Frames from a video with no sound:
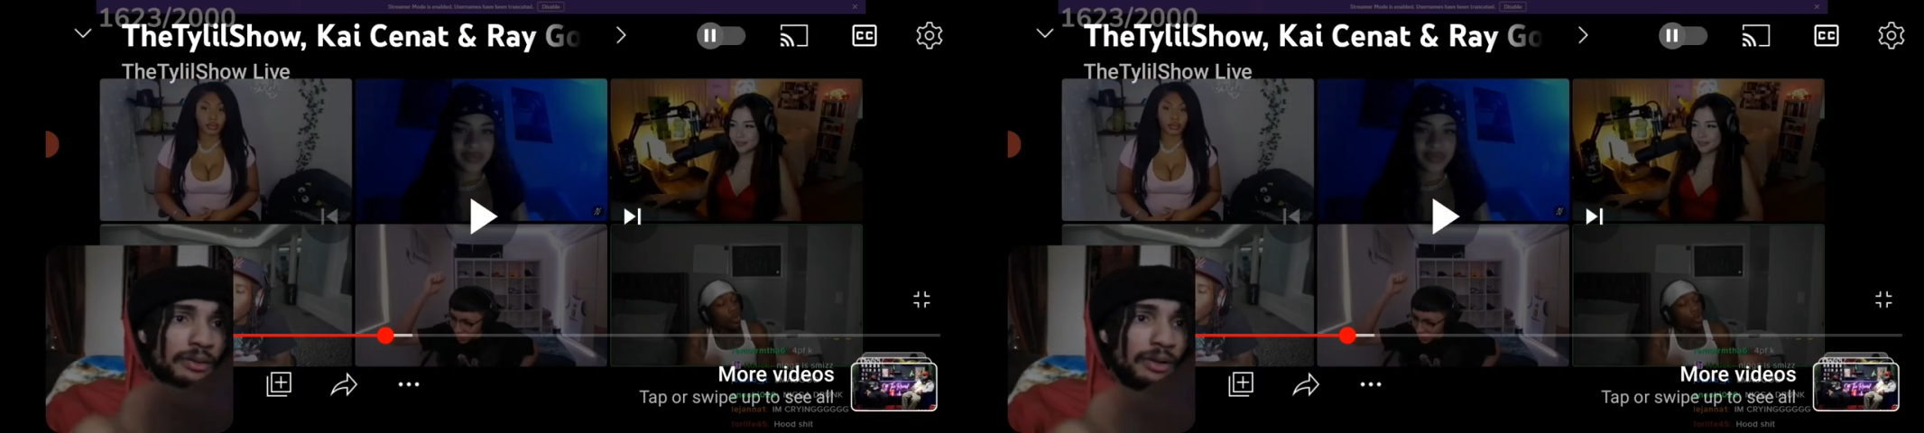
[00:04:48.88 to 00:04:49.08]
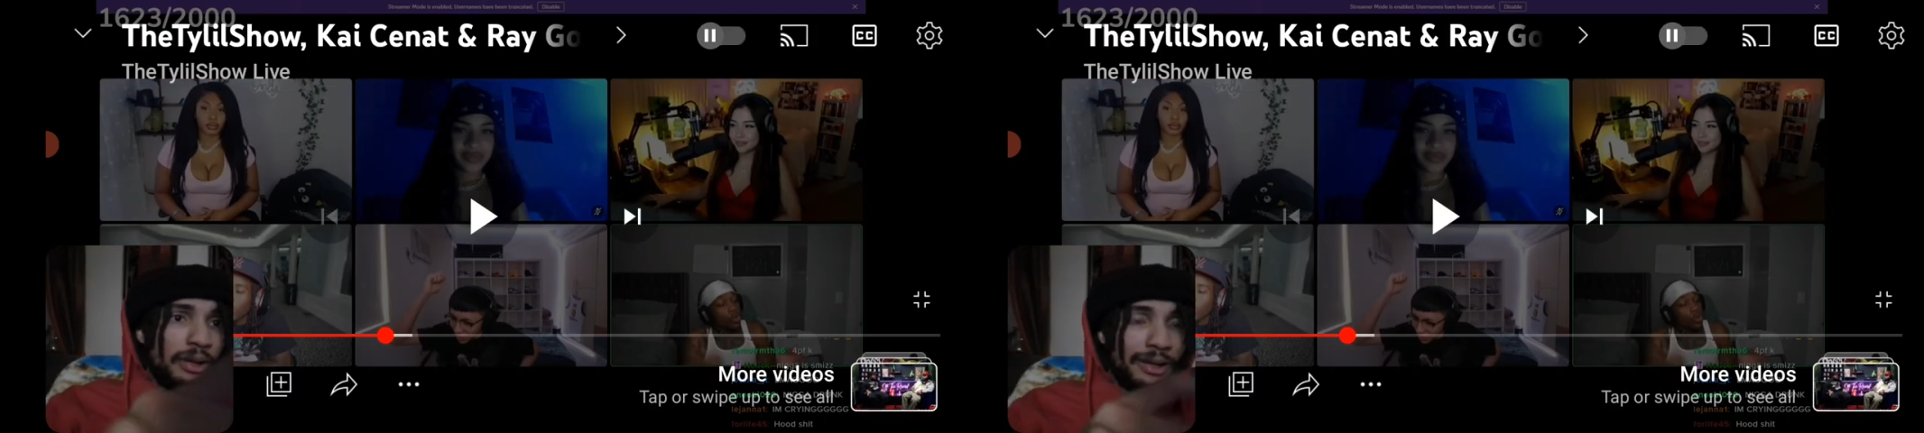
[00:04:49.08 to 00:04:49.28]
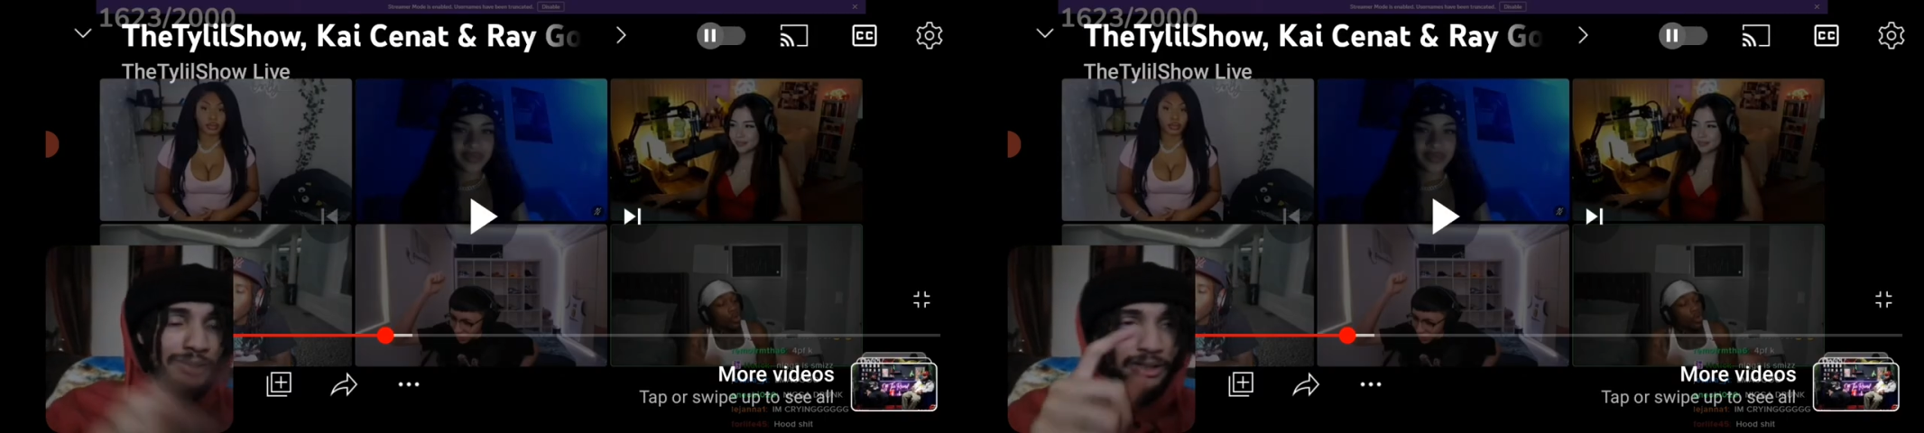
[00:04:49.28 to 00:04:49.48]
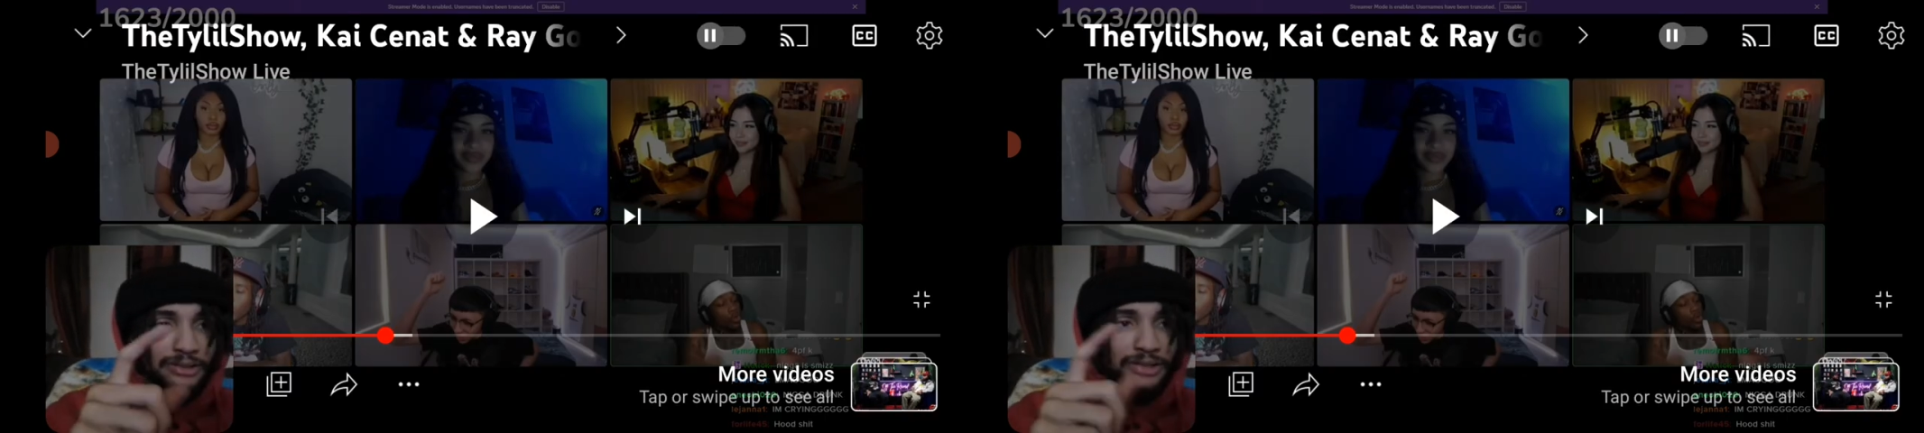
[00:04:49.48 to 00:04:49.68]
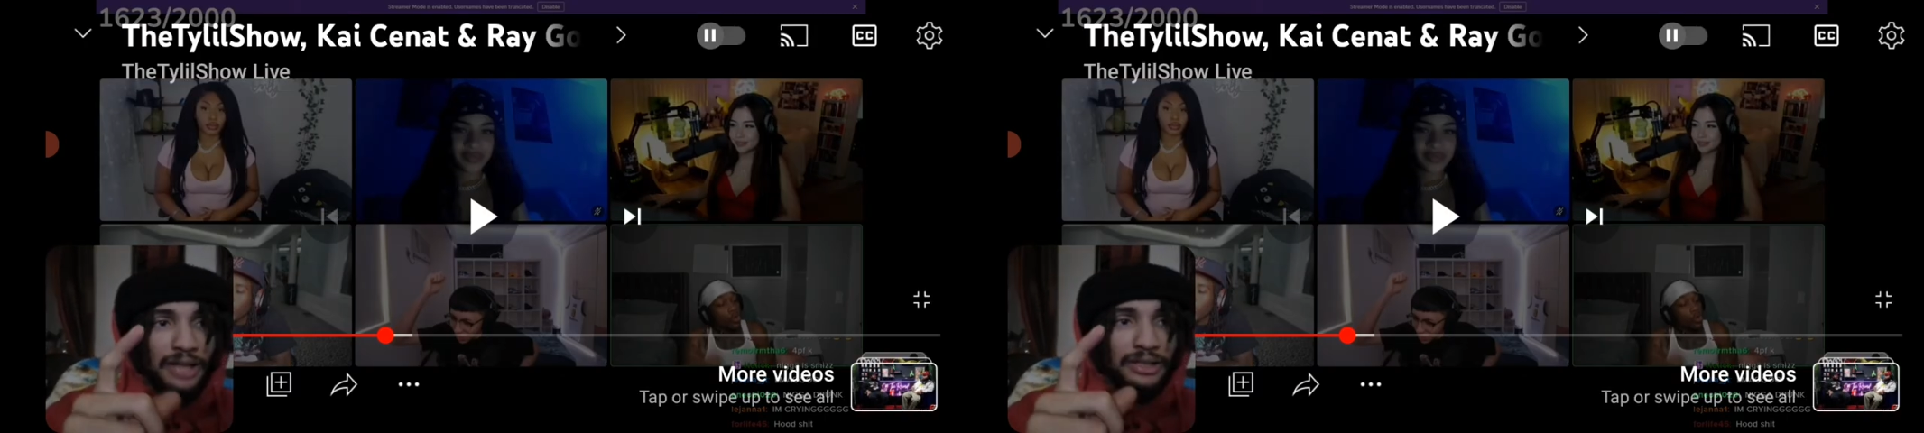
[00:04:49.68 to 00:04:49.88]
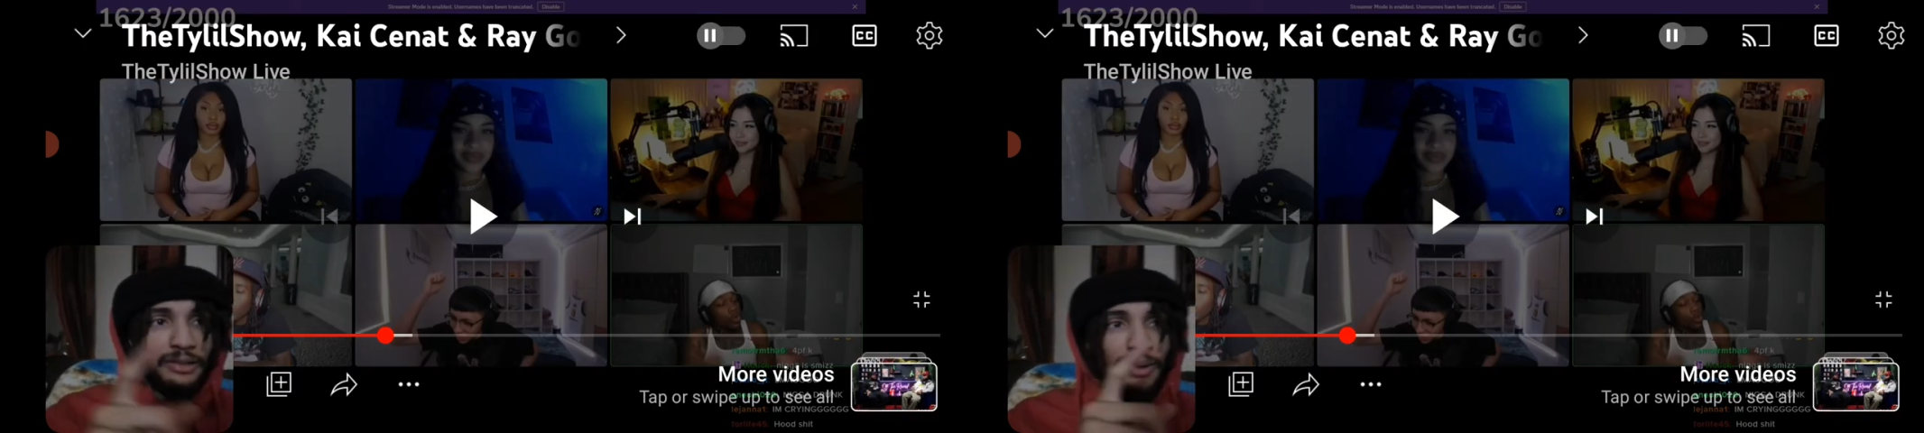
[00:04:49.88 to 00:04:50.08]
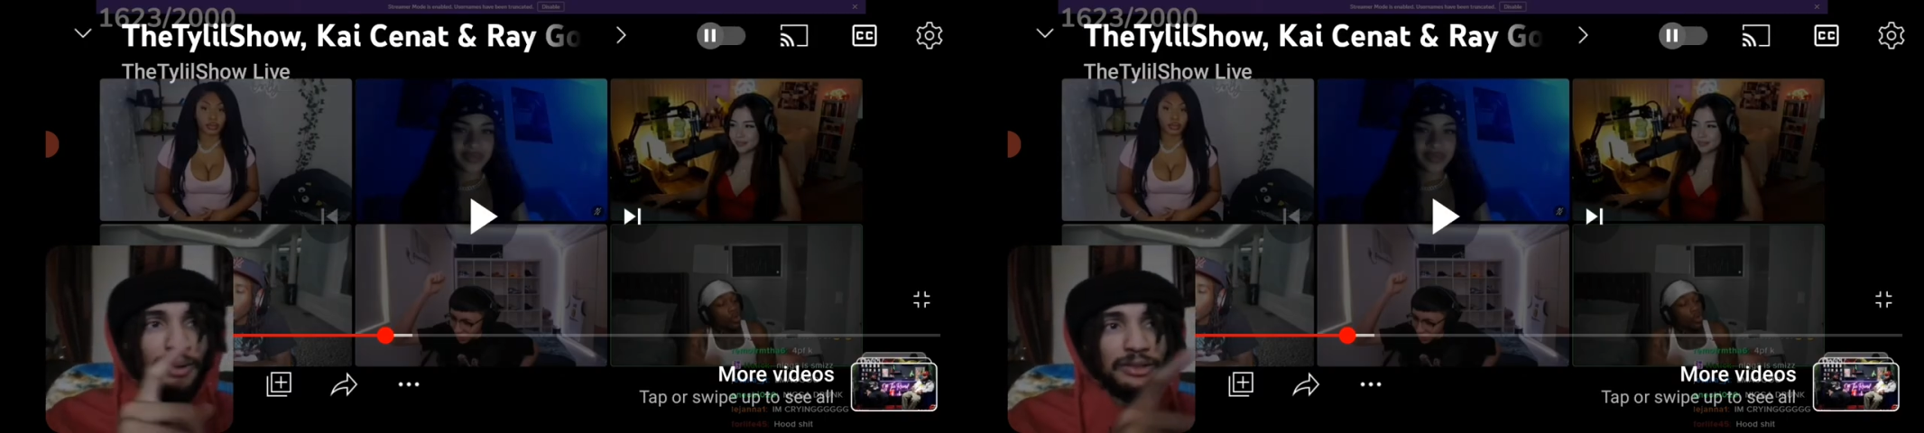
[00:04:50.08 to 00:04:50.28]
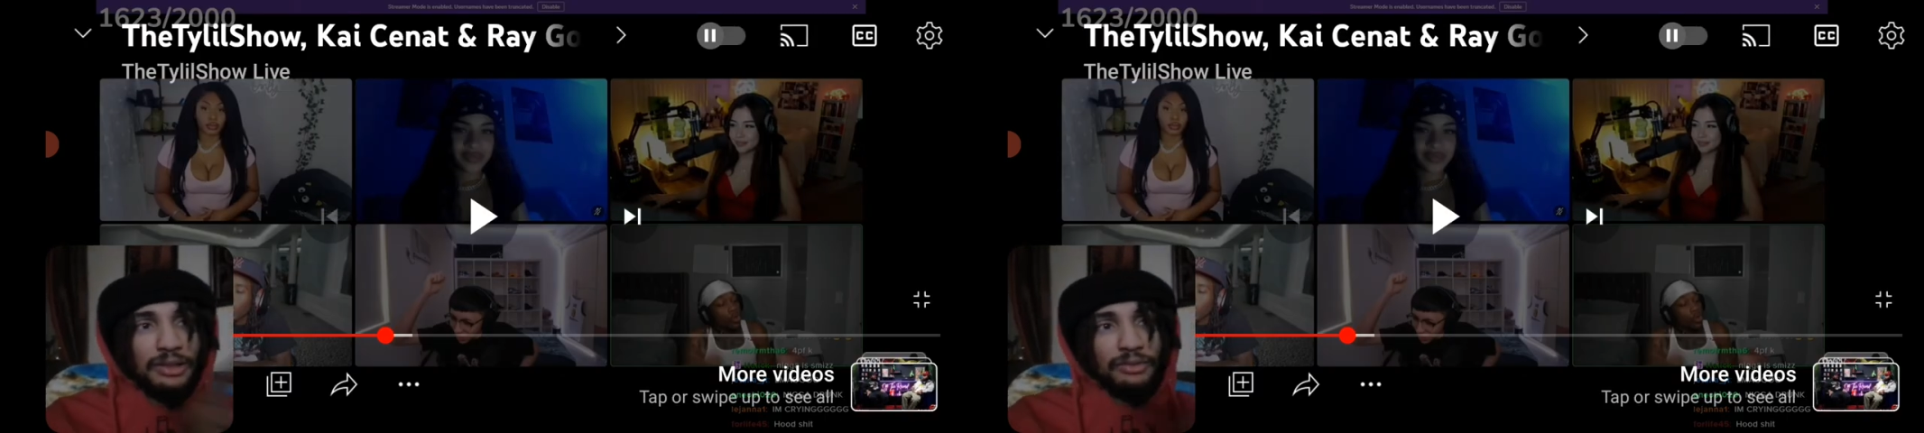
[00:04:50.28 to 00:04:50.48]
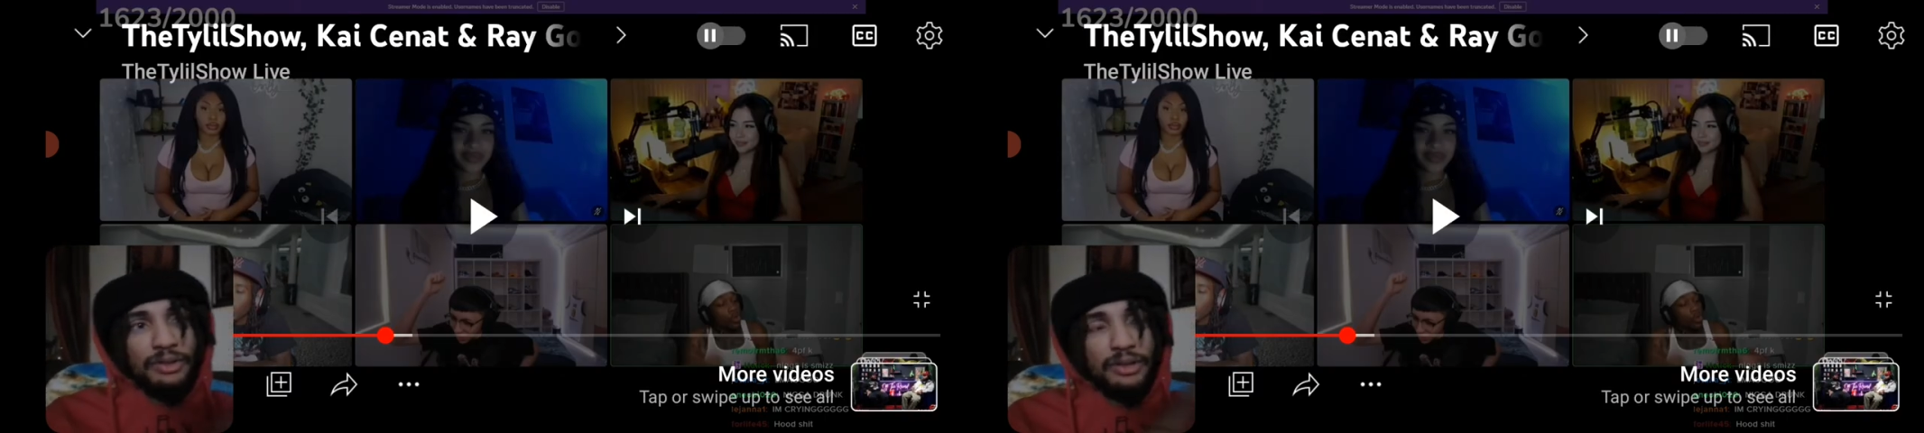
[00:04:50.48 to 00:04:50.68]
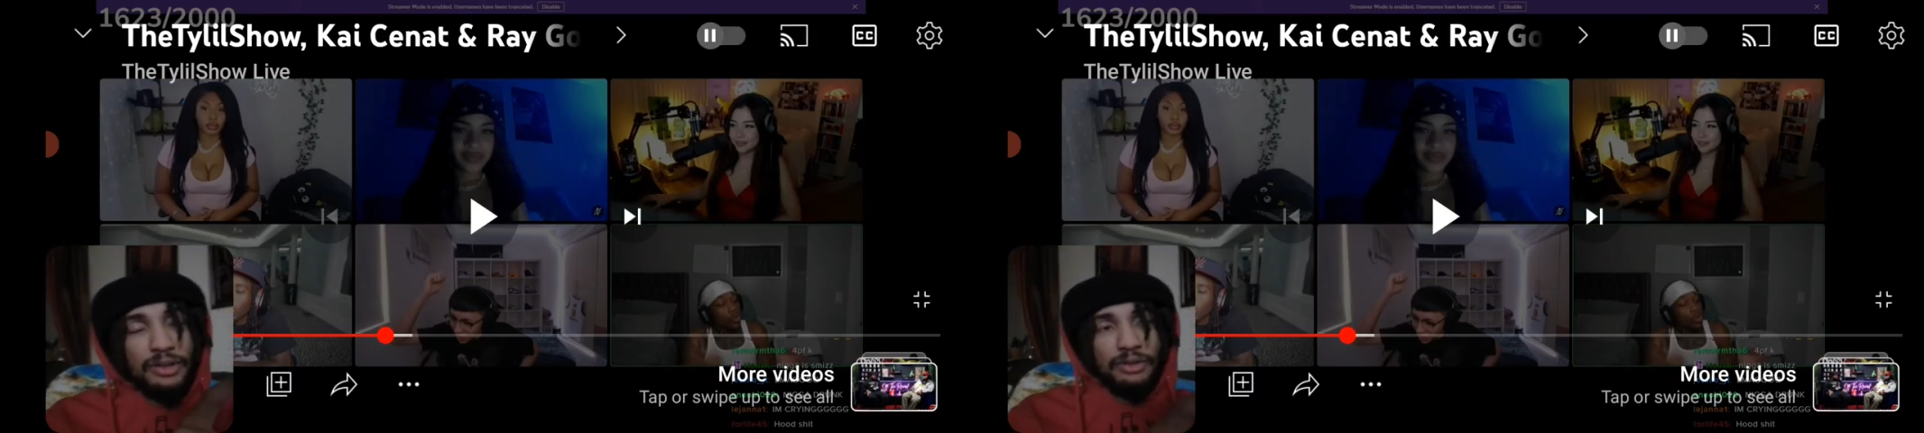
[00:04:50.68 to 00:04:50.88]
and I think Tyler about to get
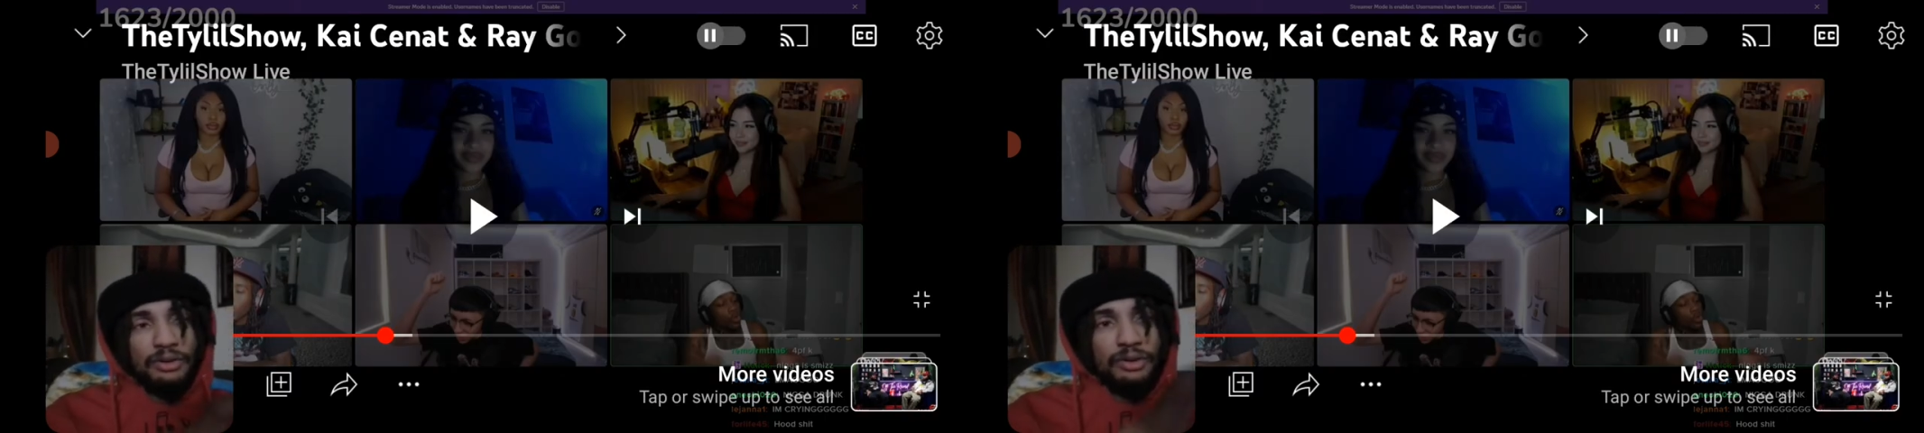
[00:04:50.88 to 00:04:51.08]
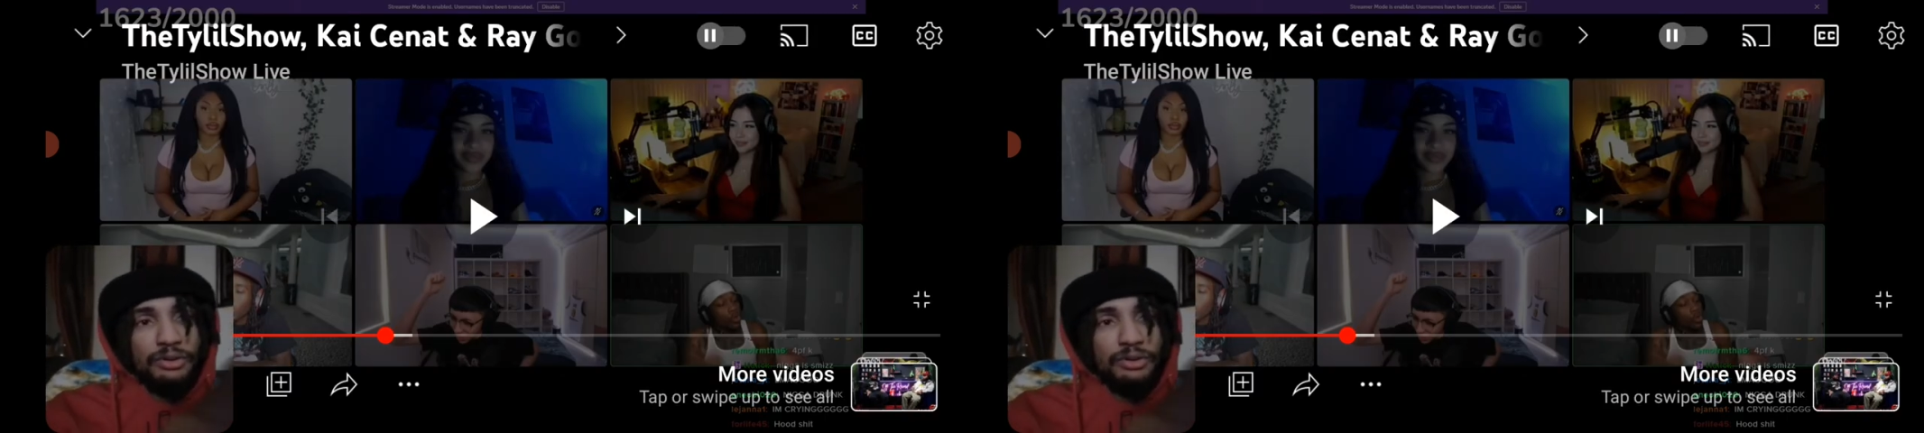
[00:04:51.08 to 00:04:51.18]
rid of the girl in the